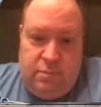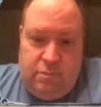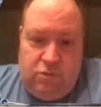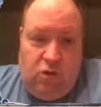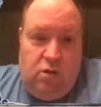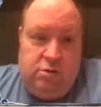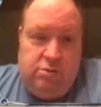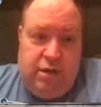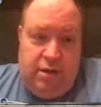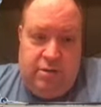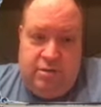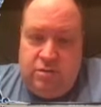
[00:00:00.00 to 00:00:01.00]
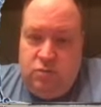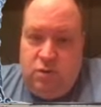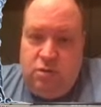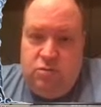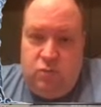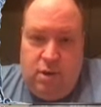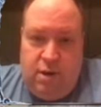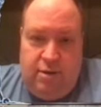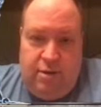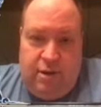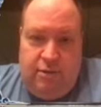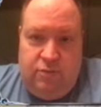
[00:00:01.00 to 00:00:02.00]
tall decks as well as wide
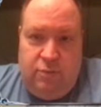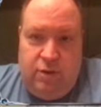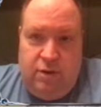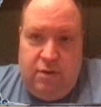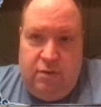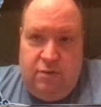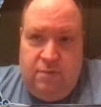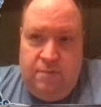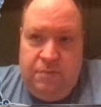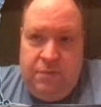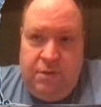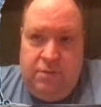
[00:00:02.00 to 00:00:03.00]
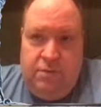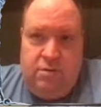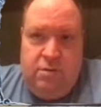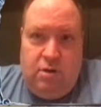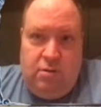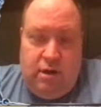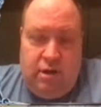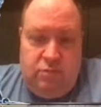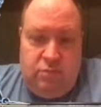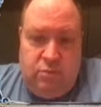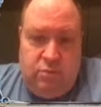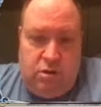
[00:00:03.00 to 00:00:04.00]
decks, because the tall decks
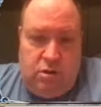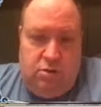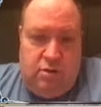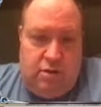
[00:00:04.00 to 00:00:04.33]
want to put all this